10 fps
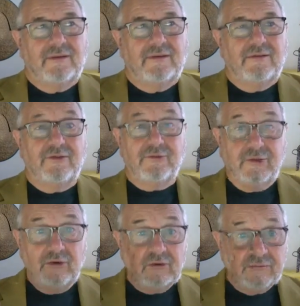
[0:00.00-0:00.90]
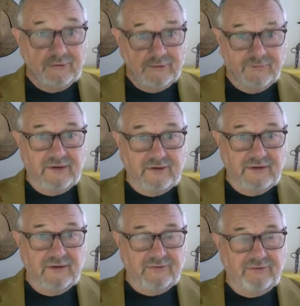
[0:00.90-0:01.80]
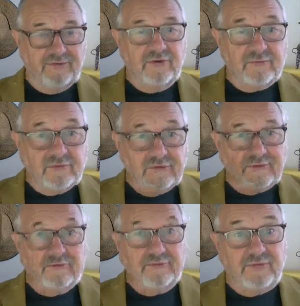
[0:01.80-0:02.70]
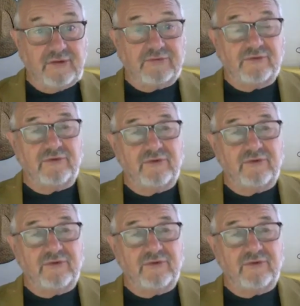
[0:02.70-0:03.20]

there's a universe of ideas, there's a universe of inventions,